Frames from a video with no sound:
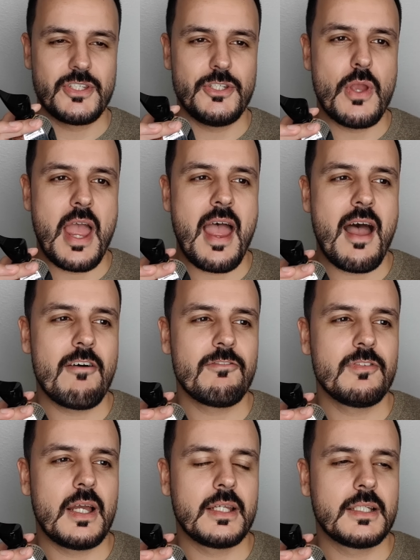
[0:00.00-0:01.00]
You
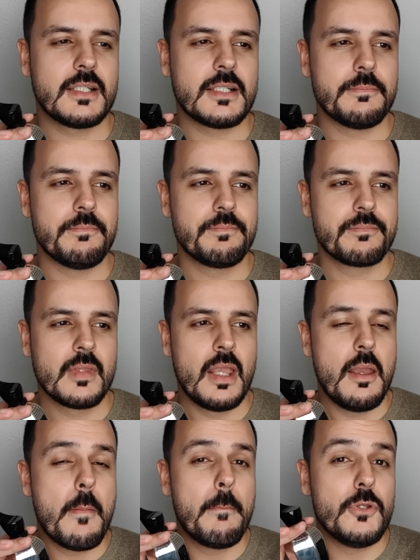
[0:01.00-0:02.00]
have like
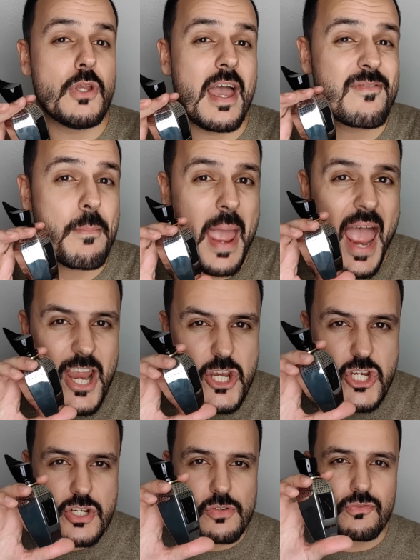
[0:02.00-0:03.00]
you have
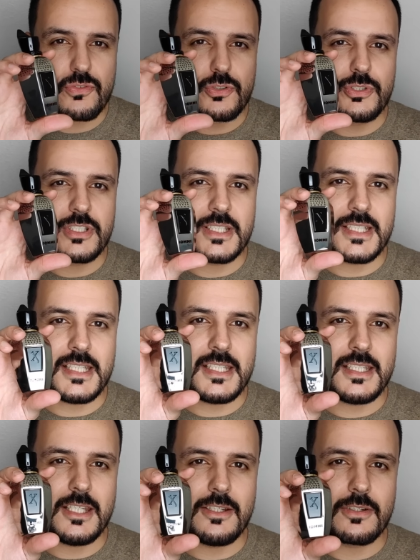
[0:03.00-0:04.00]
passion fruit
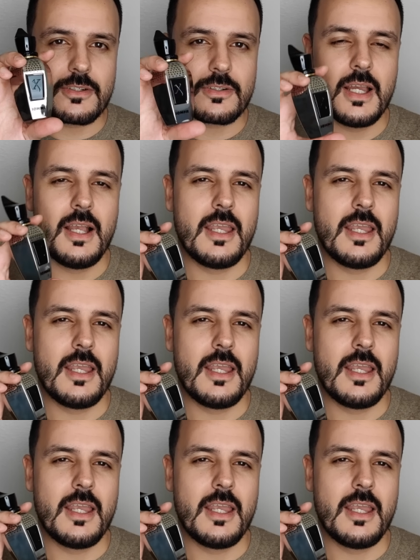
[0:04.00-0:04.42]
in here,